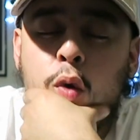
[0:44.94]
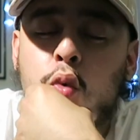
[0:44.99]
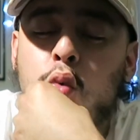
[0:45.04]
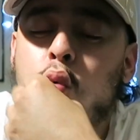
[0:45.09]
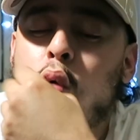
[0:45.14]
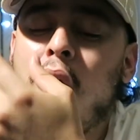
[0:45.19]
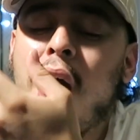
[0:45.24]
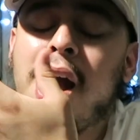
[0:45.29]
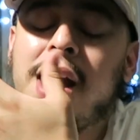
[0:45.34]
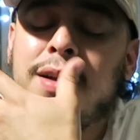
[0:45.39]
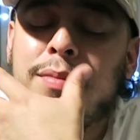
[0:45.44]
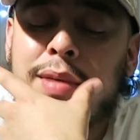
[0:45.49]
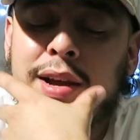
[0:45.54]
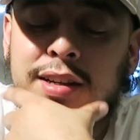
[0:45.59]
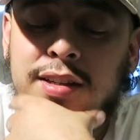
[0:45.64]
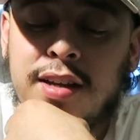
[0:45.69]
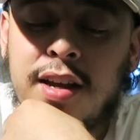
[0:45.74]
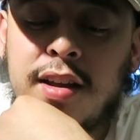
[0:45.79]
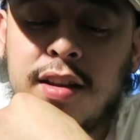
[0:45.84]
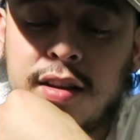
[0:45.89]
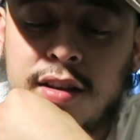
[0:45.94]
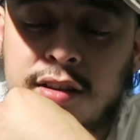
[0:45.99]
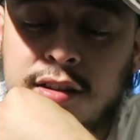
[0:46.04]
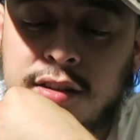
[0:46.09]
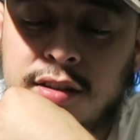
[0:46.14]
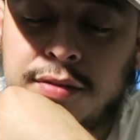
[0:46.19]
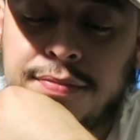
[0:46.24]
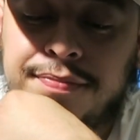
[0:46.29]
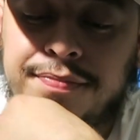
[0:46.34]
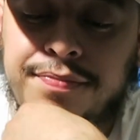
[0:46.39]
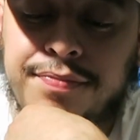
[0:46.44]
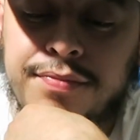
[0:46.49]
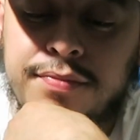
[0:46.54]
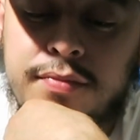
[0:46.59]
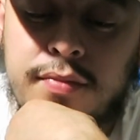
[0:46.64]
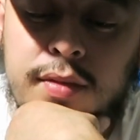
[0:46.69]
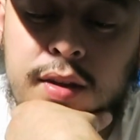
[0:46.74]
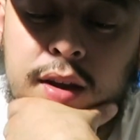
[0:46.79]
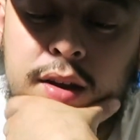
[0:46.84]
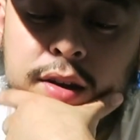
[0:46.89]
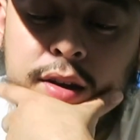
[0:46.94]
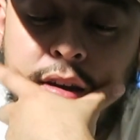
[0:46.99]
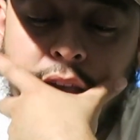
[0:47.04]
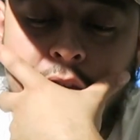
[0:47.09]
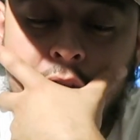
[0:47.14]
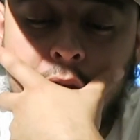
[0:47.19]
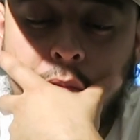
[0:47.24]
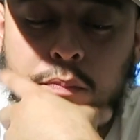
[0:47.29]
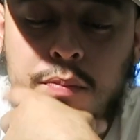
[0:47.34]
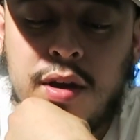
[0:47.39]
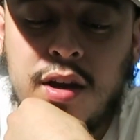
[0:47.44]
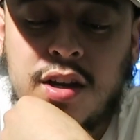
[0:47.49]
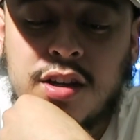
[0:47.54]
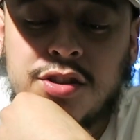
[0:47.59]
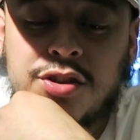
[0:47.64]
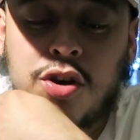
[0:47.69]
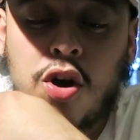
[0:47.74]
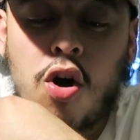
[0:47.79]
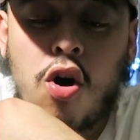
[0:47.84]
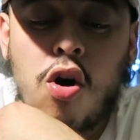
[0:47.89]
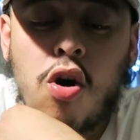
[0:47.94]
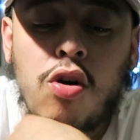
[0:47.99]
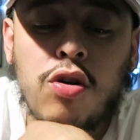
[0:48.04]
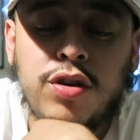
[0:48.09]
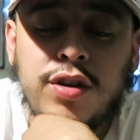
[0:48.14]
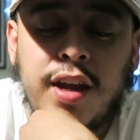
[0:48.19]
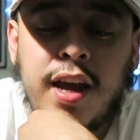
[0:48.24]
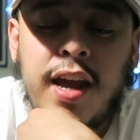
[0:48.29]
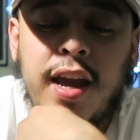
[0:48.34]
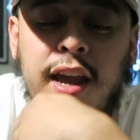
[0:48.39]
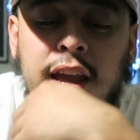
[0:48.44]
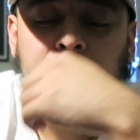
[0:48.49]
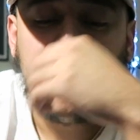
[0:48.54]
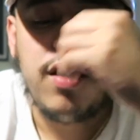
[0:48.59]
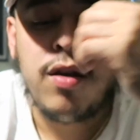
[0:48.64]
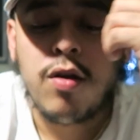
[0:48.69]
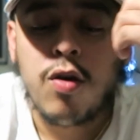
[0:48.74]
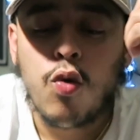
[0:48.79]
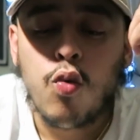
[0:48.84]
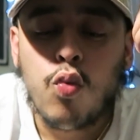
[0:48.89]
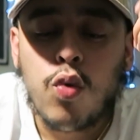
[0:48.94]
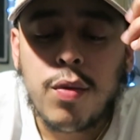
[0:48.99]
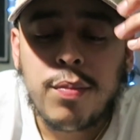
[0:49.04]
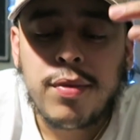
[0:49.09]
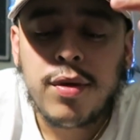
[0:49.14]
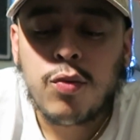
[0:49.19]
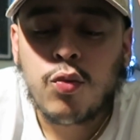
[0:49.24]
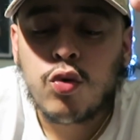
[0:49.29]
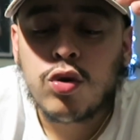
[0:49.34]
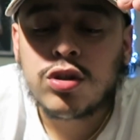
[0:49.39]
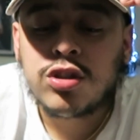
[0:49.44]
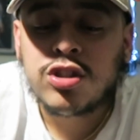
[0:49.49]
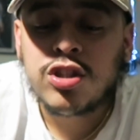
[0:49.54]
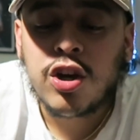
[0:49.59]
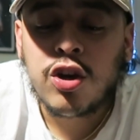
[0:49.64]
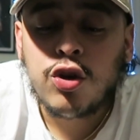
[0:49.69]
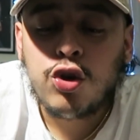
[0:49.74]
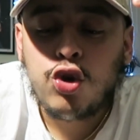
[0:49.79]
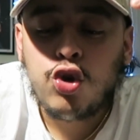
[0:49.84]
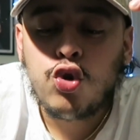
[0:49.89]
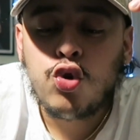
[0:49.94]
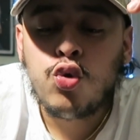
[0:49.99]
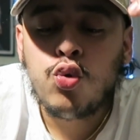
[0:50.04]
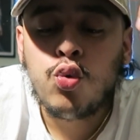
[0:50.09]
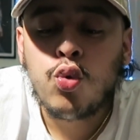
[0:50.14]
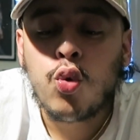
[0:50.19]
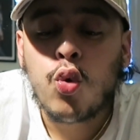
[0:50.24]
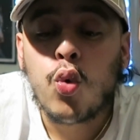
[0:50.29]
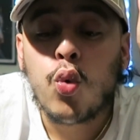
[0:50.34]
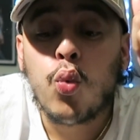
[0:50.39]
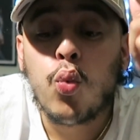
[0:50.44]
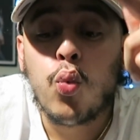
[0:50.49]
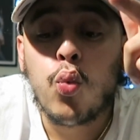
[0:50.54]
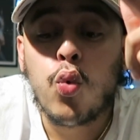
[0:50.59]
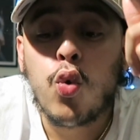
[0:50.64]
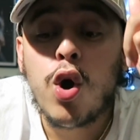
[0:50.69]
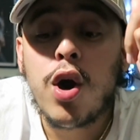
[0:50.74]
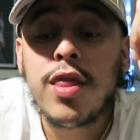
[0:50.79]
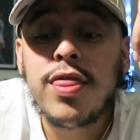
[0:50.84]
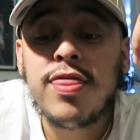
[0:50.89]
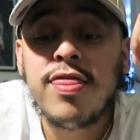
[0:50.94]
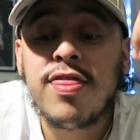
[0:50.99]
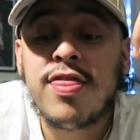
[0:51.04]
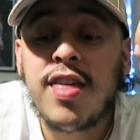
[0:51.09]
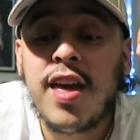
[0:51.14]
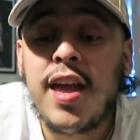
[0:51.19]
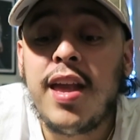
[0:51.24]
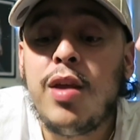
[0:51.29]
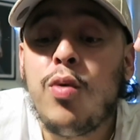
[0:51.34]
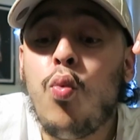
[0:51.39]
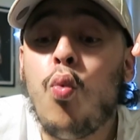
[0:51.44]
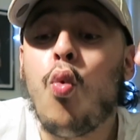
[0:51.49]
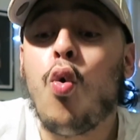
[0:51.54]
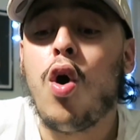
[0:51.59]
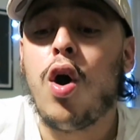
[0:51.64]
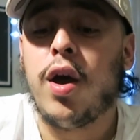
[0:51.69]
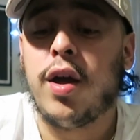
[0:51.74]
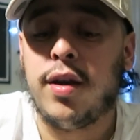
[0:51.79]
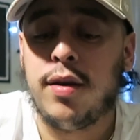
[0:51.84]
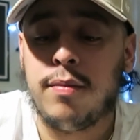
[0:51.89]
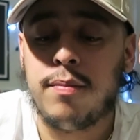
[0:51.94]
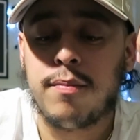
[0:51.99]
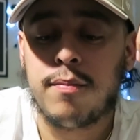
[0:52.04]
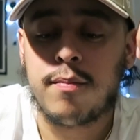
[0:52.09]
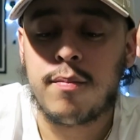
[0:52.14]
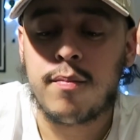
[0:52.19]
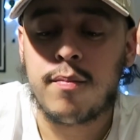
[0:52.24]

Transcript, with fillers: why am I saying this? Because all day women will tell you what they want.